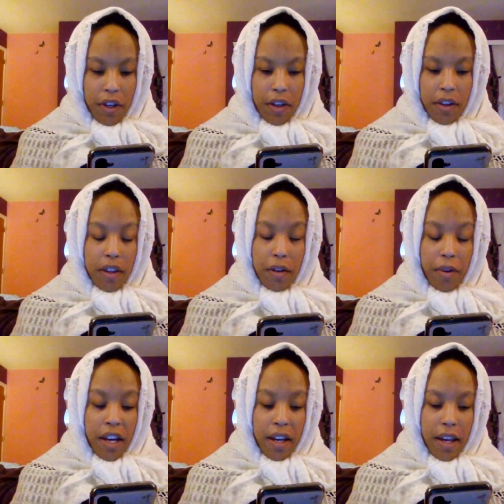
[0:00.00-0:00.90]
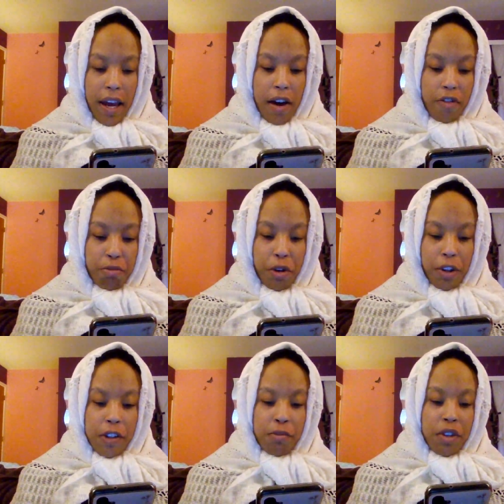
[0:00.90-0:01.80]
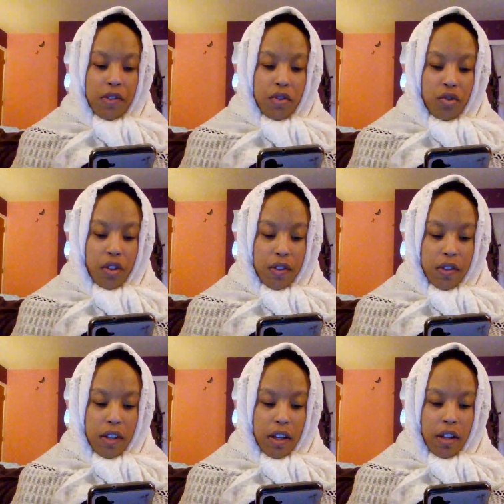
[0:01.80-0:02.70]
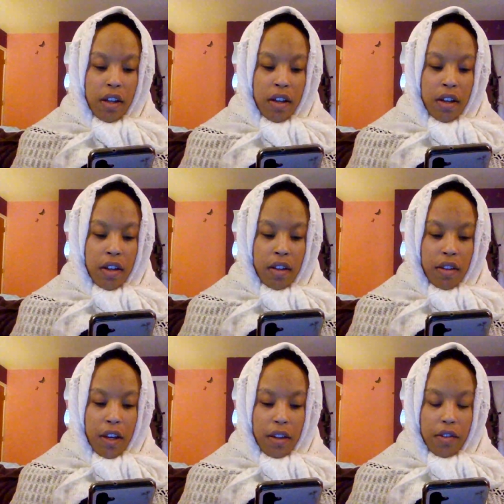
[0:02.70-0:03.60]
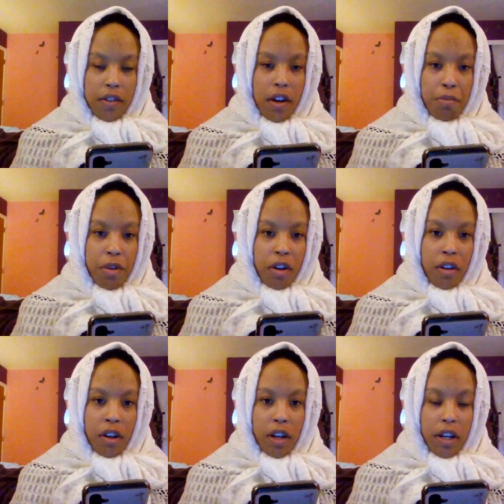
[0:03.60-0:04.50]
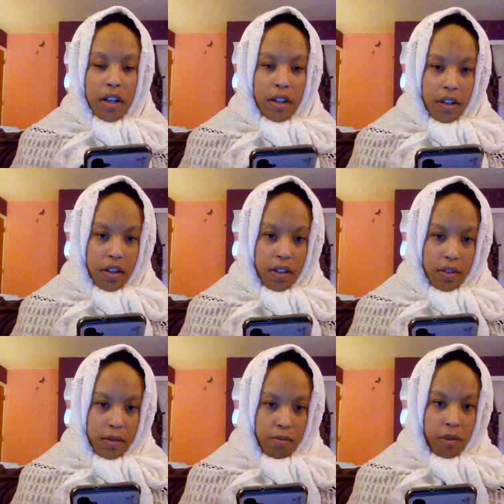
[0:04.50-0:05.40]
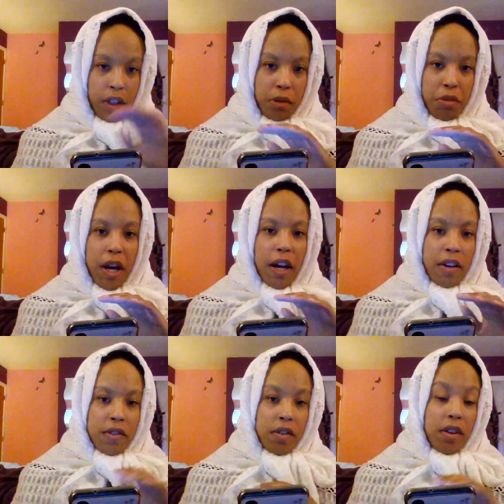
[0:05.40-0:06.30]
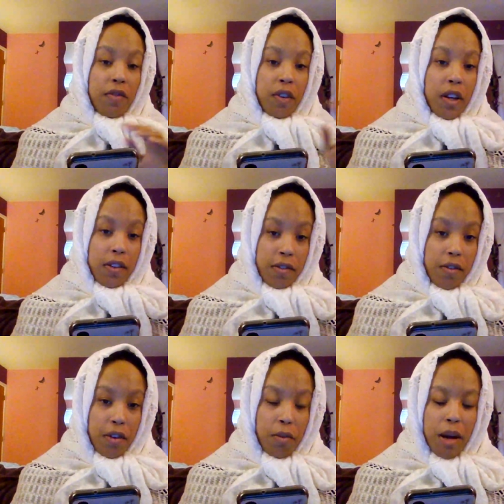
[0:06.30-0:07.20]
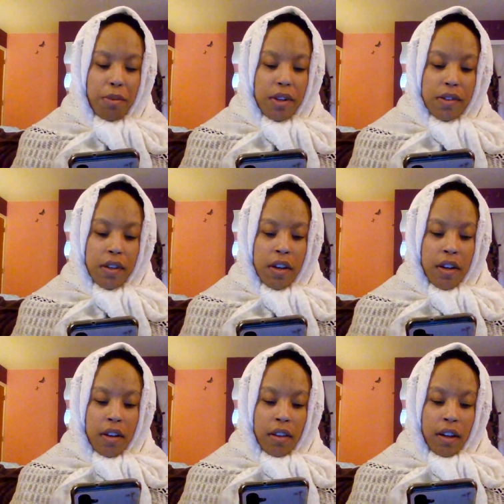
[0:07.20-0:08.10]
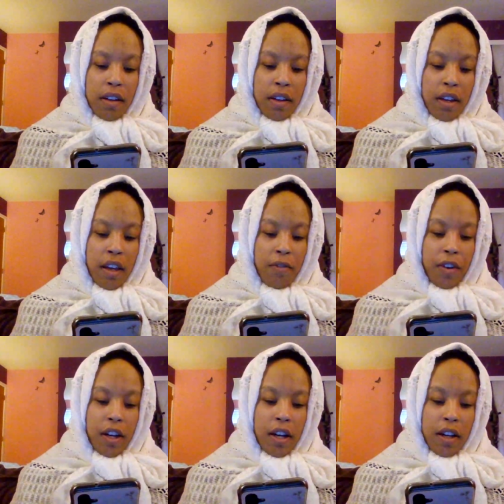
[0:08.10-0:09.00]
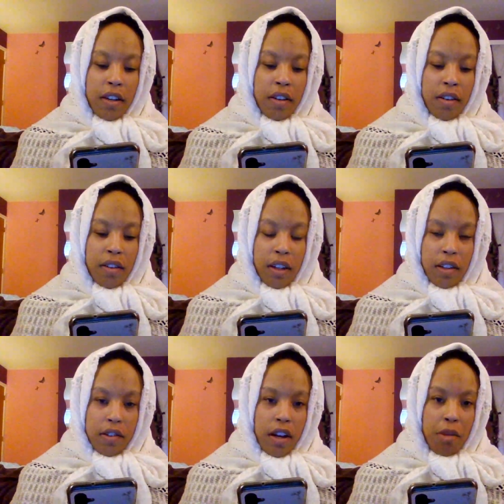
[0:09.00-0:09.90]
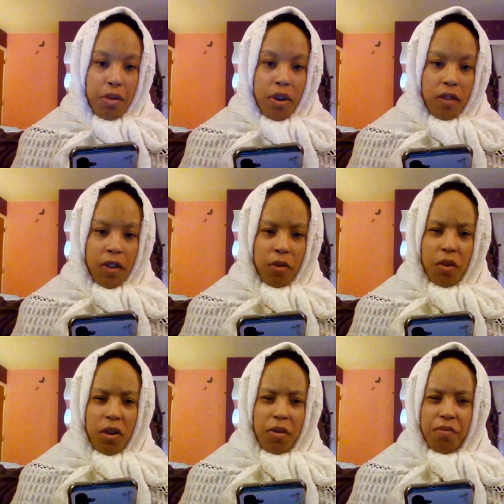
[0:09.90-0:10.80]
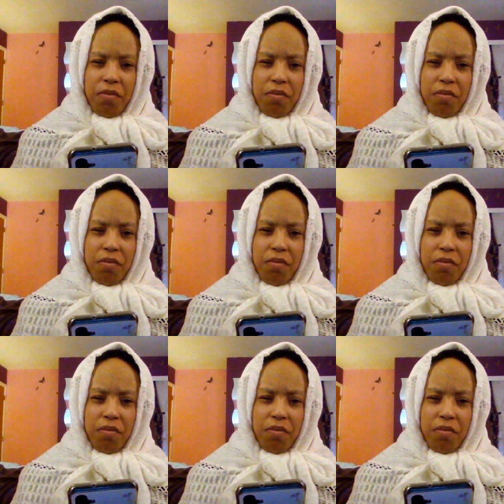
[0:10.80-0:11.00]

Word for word: and then they ran out of bullets because as you can see, that the top part of the gun is leaned back. So if you guys know your weapons, like if a gun, like the top part of it, well,